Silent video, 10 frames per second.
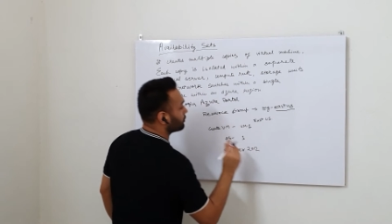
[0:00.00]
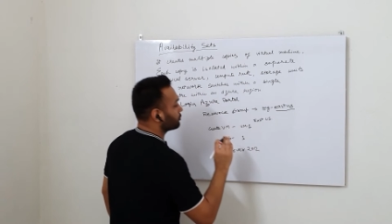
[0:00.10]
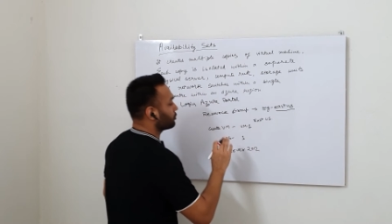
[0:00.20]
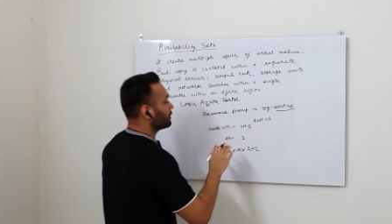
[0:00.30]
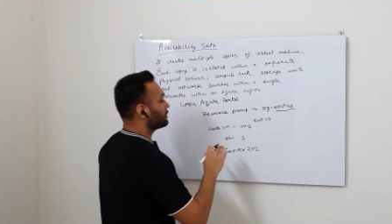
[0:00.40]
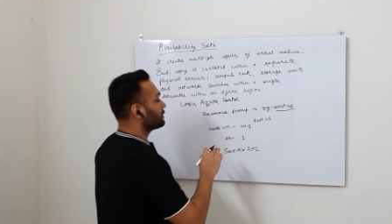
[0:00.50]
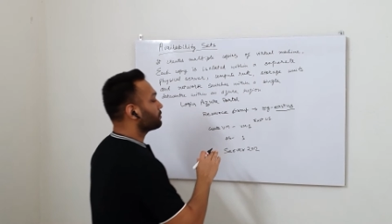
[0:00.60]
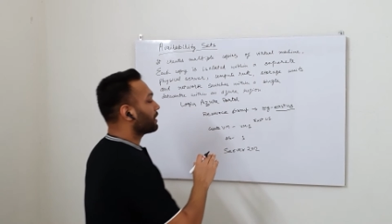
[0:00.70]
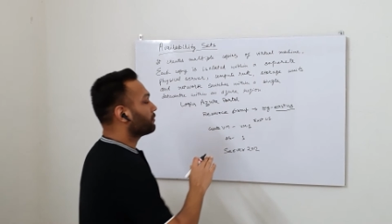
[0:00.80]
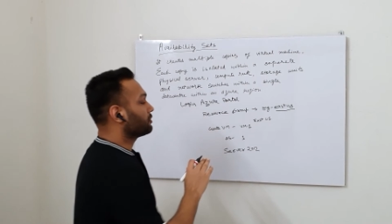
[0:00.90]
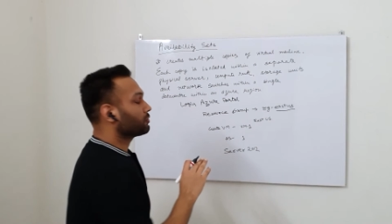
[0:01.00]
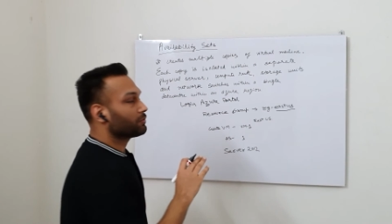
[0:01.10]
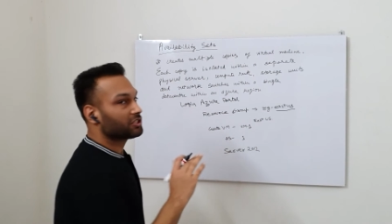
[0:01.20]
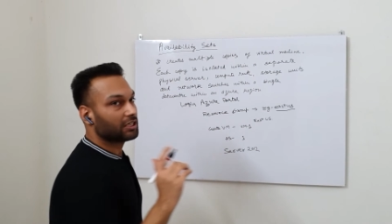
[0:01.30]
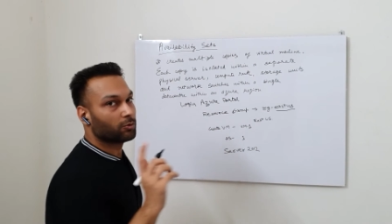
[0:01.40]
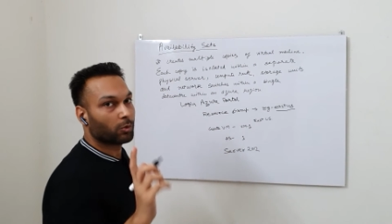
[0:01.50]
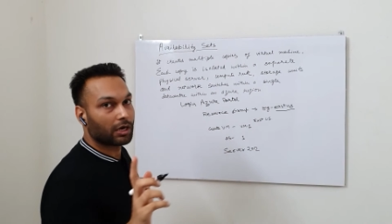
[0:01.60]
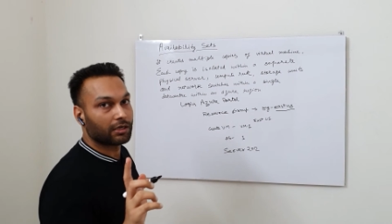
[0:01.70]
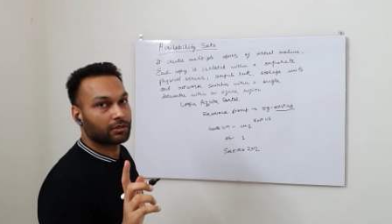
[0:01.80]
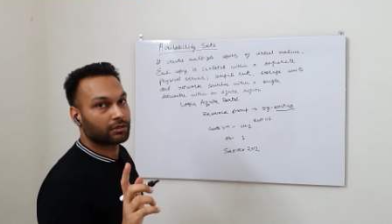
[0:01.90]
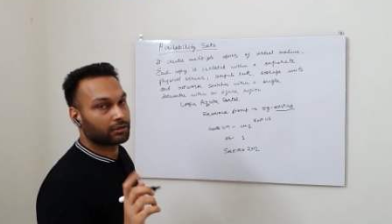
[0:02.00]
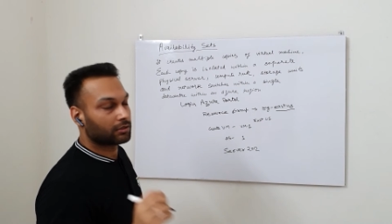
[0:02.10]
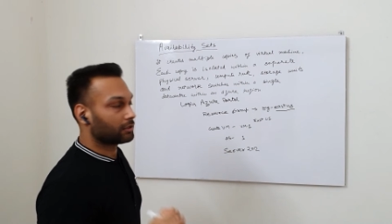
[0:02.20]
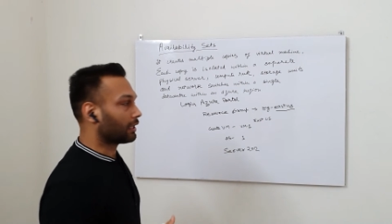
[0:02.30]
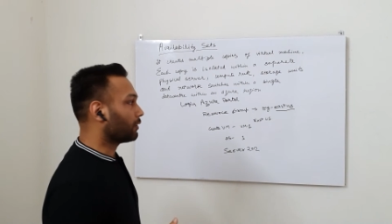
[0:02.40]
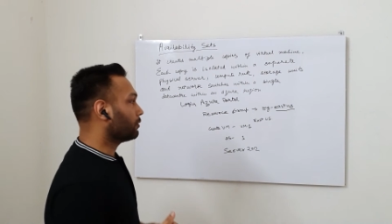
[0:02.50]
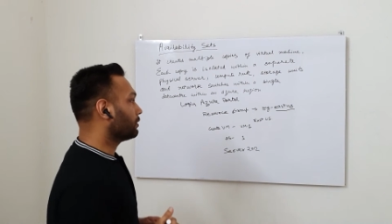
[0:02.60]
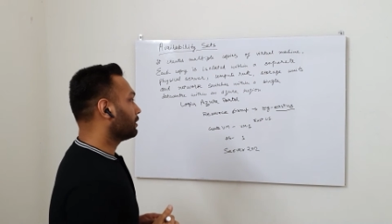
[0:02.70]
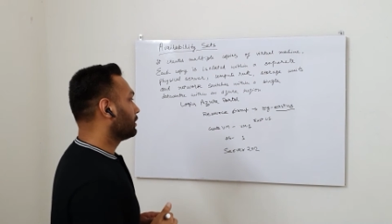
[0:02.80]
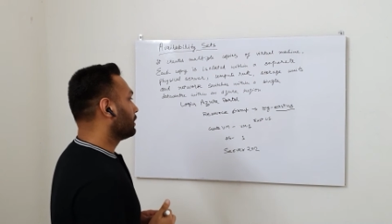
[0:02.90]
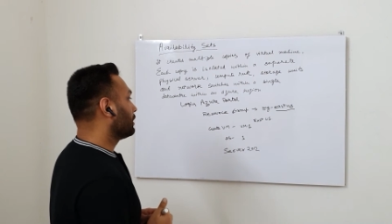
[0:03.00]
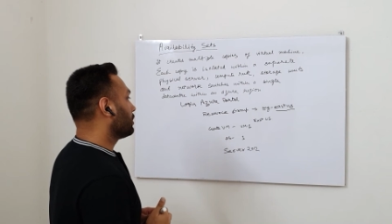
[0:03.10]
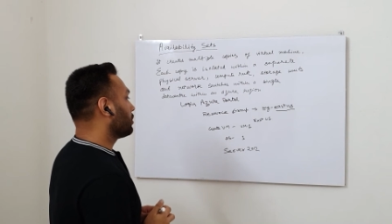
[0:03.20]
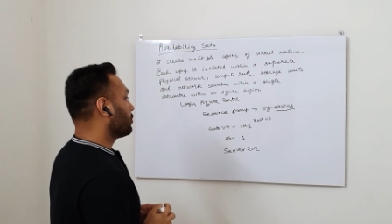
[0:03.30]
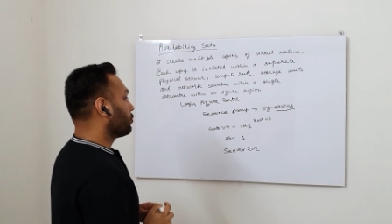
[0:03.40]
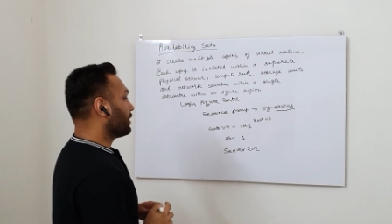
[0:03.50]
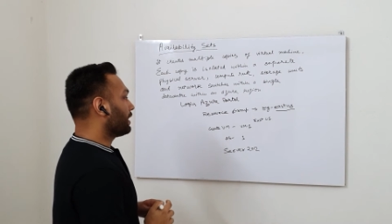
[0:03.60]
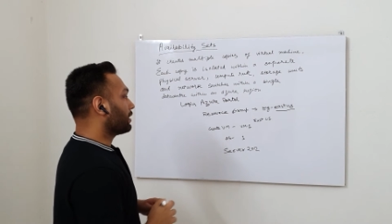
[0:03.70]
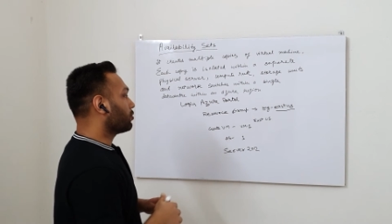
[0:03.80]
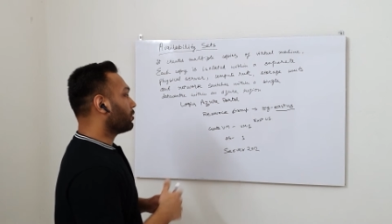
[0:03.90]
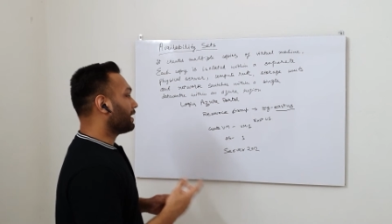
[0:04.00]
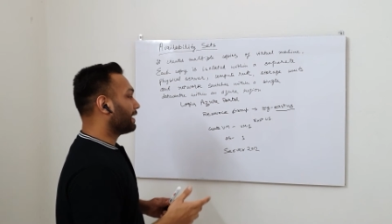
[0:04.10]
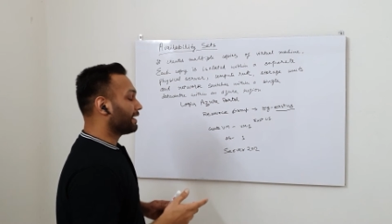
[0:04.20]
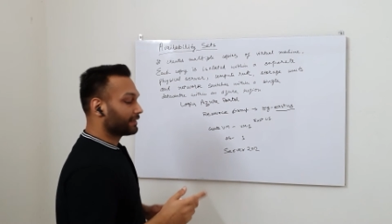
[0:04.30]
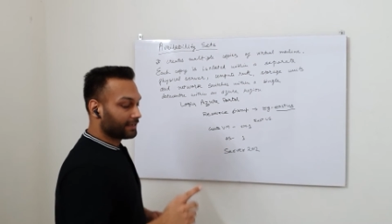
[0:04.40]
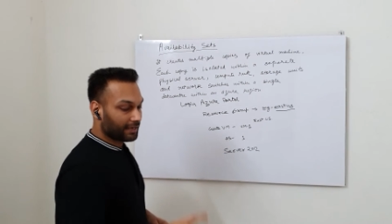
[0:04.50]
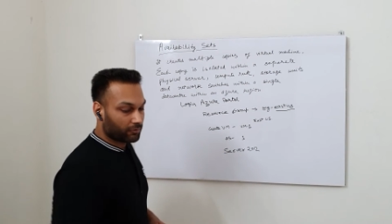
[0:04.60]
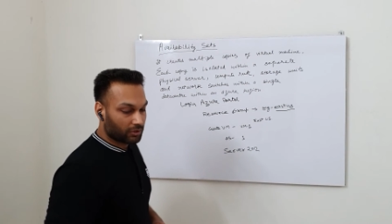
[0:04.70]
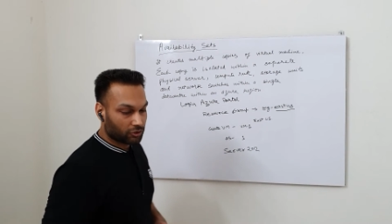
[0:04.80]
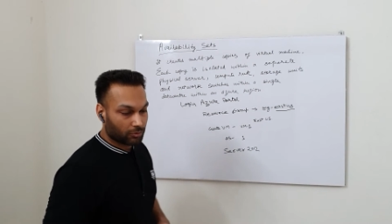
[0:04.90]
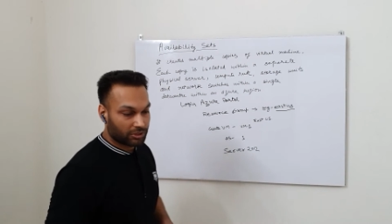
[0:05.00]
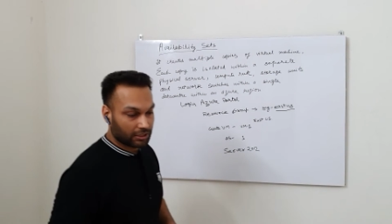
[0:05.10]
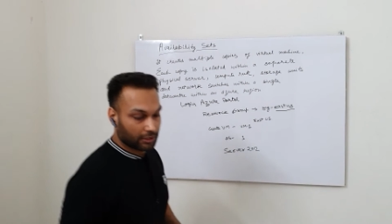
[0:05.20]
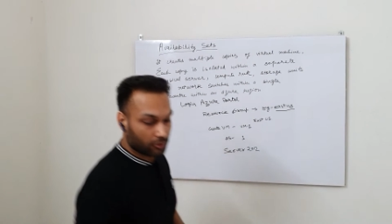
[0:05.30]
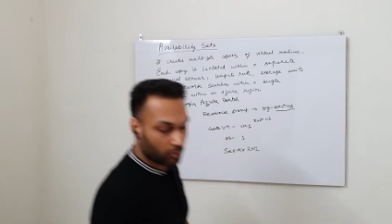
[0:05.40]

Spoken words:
So this is my virtual machine 1. Now when I go ahead and create virtual machine